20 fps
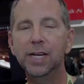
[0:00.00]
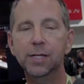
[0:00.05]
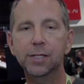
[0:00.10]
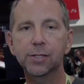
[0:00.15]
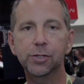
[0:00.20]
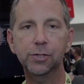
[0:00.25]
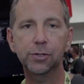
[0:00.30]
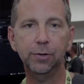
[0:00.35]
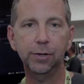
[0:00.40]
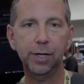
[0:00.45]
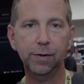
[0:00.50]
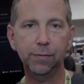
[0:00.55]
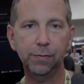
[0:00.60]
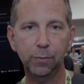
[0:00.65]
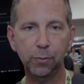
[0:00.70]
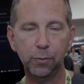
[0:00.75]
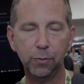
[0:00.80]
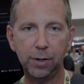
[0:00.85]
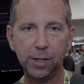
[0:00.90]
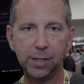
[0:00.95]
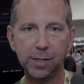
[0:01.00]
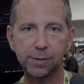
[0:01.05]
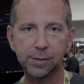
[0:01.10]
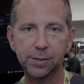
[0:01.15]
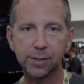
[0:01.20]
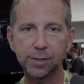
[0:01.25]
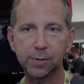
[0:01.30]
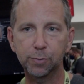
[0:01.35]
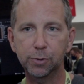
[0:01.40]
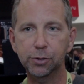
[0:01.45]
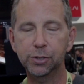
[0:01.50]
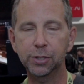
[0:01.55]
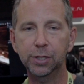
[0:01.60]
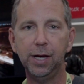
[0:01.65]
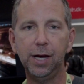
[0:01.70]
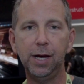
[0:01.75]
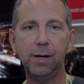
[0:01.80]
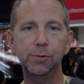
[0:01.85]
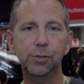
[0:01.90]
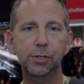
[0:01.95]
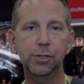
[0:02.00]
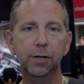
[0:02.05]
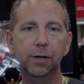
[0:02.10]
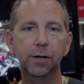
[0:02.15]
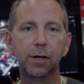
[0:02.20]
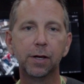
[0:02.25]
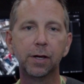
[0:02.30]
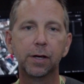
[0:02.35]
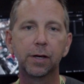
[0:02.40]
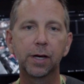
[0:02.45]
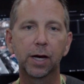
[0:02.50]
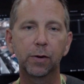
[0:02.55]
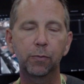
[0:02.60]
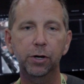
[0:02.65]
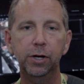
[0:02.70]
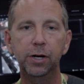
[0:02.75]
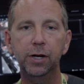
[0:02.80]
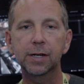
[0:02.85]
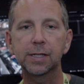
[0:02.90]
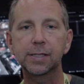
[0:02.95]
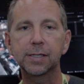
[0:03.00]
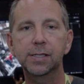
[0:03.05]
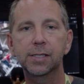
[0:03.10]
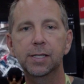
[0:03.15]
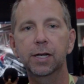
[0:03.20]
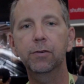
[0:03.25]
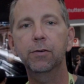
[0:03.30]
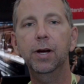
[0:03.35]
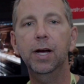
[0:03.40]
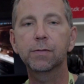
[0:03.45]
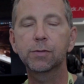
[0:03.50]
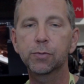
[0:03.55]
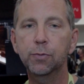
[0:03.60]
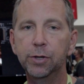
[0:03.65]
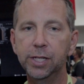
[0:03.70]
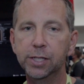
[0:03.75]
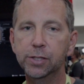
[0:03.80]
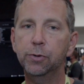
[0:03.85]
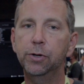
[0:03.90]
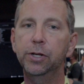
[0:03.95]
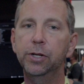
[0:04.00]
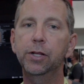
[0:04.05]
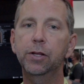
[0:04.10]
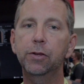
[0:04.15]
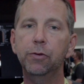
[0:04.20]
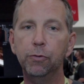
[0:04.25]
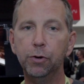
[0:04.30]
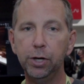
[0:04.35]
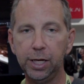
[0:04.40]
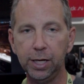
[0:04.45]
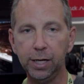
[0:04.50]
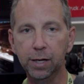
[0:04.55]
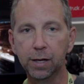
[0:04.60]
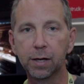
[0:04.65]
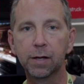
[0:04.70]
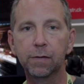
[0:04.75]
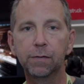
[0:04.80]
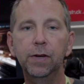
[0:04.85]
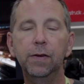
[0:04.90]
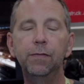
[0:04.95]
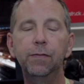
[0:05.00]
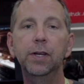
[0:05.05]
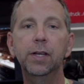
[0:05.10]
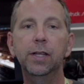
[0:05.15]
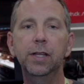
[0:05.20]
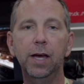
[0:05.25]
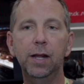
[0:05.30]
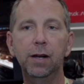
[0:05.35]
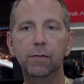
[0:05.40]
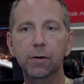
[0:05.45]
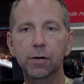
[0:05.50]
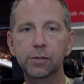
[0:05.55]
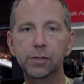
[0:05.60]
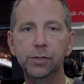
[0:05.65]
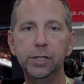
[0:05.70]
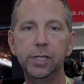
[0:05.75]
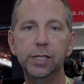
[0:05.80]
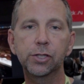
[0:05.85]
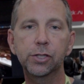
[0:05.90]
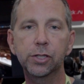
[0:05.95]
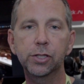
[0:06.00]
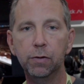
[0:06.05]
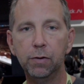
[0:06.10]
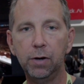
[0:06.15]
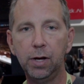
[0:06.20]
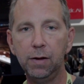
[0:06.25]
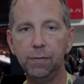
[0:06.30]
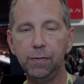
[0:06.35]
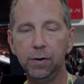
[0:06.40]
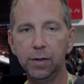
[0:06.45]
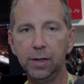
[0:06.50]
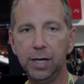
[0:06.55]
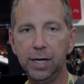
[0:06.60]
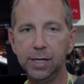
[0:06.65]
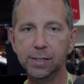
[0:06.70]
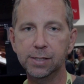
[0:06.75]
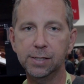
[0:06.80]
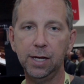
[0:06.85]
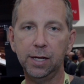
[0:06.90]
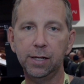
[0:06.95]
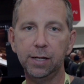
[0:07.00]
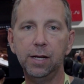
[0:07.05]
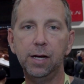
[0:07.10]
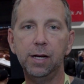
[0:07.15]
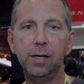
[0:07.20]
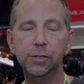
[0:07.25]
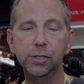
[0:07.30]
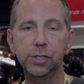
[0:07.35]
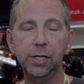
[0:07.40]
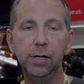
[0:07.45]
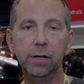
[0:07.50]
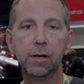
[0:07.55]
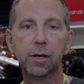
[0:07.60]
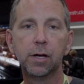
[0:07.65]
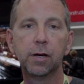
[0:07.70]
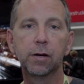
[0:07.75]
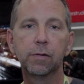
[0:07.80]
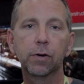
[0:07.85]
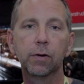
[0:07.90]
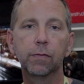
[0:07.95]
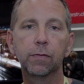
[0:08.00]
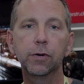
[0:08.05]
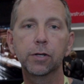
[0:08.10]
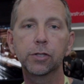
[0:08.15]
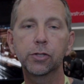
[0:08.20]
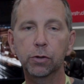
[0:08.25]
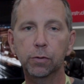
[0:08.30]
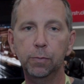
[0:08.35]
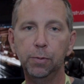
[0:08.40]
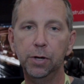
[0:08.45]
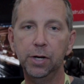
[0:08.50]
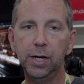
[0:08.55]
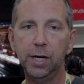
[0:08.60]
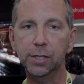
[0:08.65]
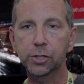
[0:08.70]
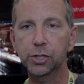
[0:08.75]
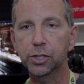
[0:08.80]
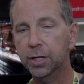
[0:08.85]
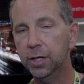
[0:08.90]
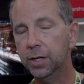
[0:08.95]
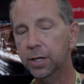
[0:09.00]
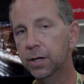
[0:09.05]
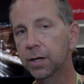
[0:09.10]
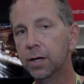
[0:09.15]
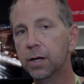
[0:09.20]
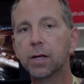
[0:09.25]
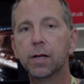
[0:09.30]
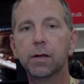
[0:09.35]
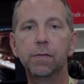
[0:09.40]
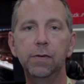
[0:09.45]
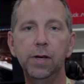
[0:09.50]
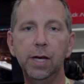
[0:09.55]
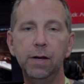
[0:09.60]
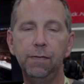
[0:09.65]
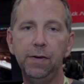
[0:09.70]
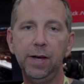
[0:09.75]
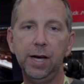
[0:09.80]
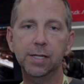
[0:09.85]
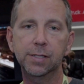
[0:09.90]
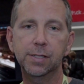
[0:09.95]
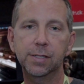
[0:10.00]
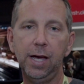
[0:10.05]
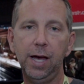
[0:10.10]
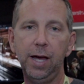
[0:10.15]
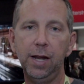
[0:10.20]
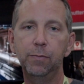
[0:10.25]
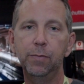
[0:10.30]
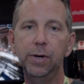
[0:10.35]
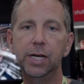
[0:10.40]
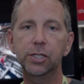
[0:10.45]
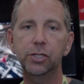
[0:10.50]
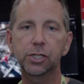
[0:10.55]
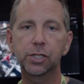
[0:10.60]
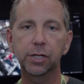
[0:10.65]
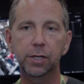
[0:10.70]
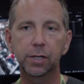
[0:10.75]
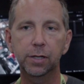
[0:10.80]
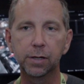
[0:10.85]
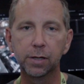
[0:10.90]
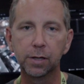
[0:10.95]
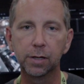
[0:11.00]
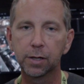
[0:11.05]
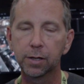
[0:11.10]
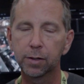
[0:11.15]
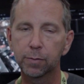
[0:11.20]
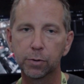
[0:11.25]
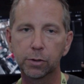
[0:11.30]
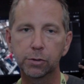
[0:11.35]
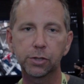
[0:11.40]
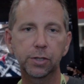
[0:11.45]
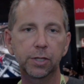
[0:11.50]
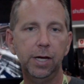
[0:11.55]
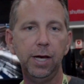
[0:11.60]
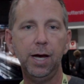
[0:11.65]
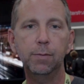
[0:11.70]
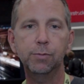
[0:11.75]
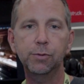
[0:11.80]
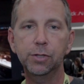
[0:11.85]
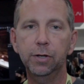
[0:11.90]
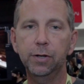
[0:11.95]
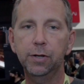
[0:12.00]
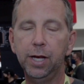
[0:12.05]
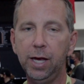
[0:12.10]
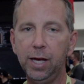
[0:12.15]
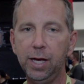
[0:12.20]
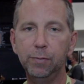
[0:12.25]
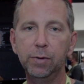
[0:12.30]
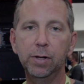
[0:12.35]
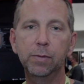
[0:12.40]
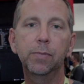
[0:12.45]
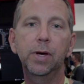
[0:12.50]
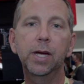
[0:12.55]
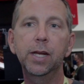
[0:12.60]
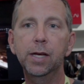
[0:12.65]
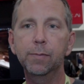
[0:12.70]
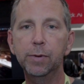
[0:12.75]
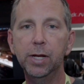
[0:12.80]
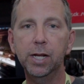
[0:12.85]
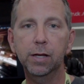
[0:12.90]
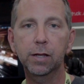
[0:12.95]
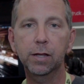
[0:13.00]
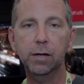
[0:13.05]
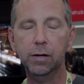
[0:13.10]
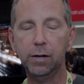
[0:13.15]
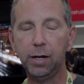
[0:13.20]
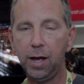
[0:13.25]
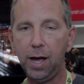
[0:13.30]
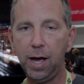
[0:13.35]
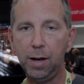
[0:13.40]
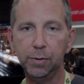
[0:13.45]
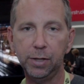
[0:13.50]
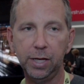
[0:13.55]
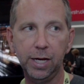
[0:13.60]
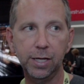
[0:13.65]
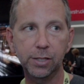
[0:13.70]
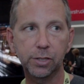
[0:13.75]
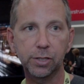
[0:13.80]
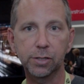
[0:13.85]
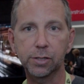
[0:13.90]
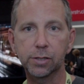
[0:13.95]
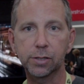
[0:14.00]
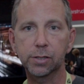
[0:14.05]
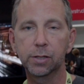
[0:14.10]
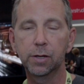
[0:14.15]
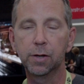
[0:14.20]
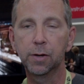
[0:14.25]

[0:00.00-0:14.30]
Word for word: Kasurik from Qualisys Motion Capture, and we're here at SIGGRAPH 2023 50th anniversary to show off our latest technology for virtual production, VFX, animation, motion capture game, and many, many other applications.